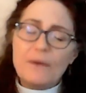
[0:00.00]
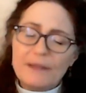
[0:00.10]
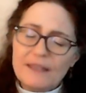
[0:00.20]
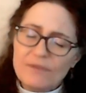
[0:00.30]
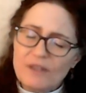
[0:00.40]

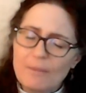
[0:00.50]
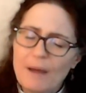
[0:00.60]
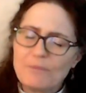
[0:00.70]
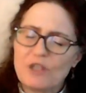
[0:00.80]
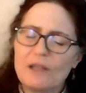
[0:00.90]
We lift them
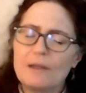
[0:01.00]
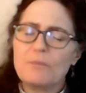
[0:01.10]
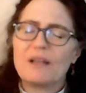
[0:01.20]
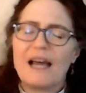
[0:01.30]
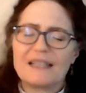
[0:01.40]
up to you to
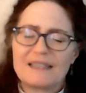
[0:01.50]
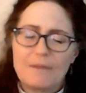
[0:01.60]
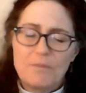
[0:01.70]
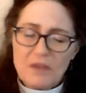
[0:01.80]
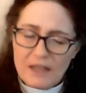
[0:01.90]
bless,
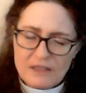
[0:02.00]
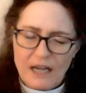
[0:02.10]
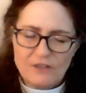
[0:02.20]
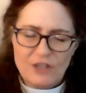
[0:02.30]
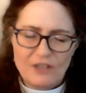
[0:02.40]

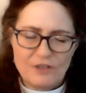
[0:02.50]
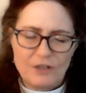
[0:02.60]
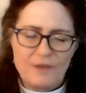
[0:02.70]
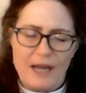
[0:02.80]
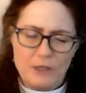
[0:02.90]
not just
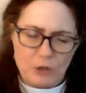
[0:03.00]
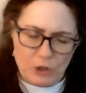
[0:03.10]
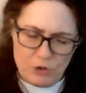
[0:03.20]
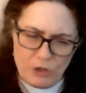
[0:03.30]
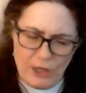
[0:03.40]
so that you
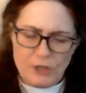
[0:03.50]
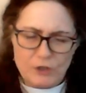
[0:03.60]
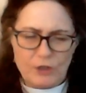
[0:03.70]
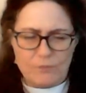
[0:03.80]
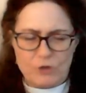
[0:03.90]
can
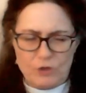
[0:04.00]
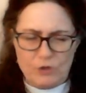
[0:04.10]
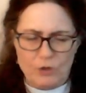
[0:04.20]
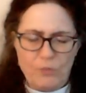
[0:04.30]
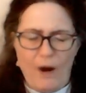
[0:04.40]
change them to
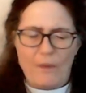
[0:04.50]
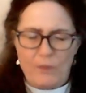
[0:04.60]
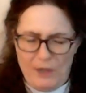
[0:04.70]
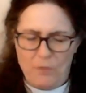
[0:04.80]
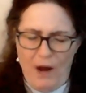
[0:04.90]
do what
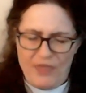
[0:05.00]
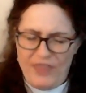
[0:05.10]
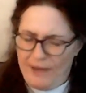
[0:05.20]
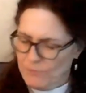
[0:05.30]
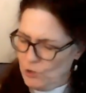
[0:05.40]
we want
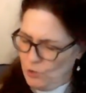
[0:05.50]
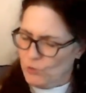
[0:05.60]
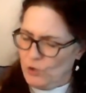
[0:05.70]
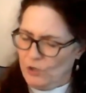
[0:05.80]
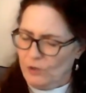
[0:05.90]
them to
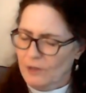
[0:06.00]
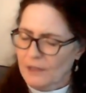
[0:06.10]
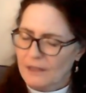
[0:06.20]
do,